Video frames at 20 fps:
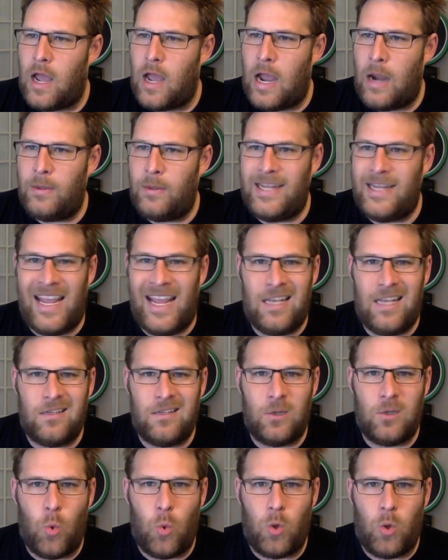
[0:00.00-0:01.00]
our
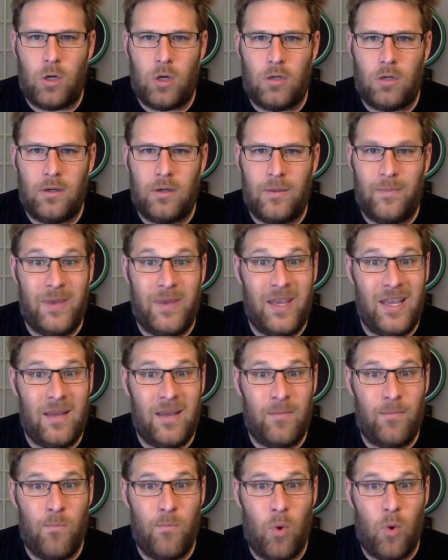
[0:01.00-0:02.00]
days in order and
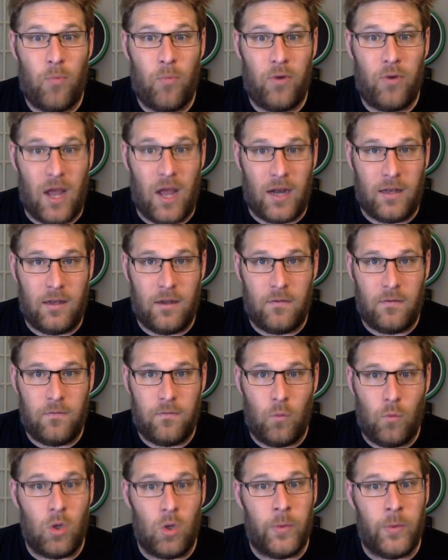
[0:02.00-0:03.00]
being more
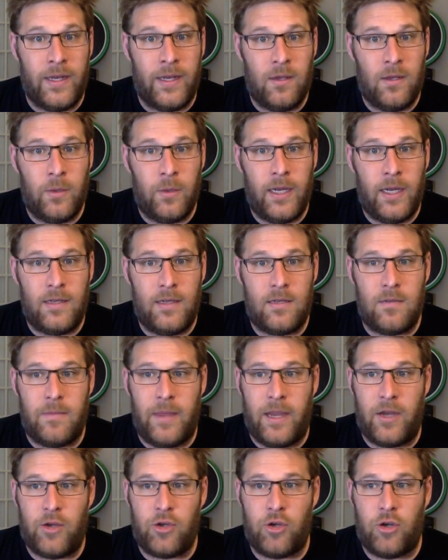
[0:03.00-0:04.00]
productive, what are we doing to
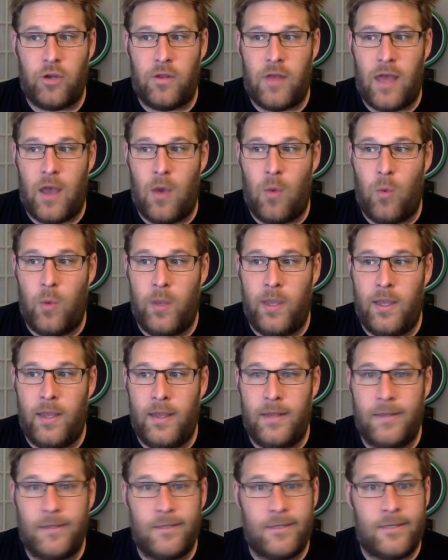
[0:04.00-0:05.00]
make sure that
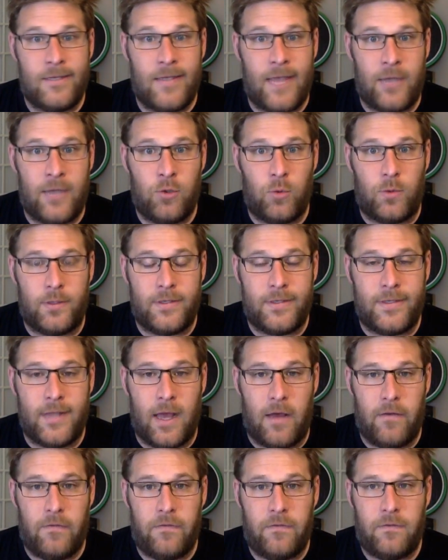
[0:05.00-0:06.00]
we schedule
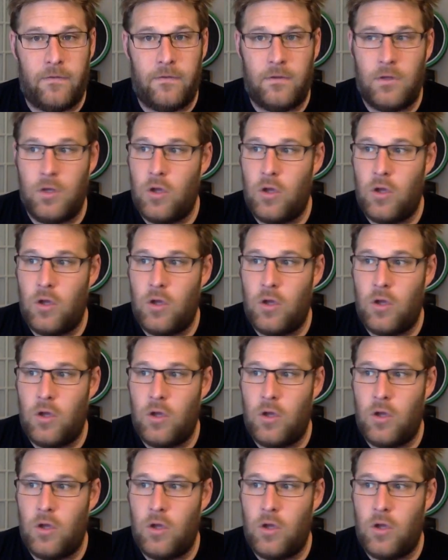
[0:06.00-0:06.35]
stuff